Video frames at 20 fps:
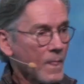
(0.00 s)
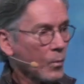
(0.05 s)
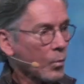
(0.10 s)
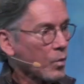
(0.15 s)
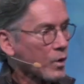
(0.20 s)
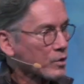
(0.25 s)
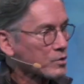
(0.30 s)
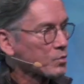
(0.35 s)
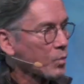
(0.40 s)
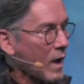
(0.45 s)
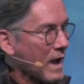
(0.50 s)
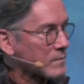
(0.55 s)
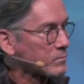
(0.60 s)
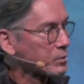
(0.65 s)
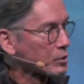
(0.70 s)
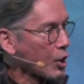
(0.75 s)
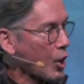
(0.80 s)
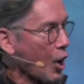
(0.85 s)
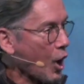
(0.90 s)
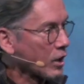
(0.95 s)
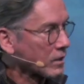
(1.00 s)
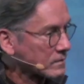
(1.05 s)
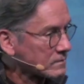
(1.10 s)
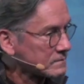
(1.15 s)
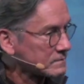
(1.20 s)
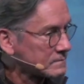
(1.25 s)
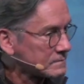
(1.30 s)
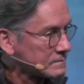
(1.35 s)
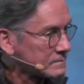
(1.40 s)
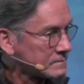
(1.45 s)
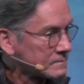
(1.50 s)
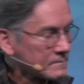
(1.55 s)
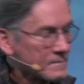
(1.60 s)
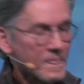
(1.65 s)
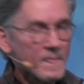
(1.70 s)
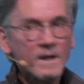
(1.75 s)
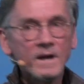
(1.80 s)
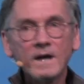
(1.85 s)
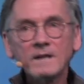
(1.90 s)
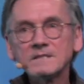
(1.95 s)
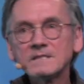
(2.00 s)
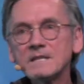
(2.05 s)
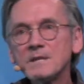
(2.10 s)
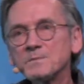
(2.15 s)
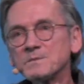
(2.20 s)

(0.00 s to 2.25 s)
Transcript: where do I belong? A deep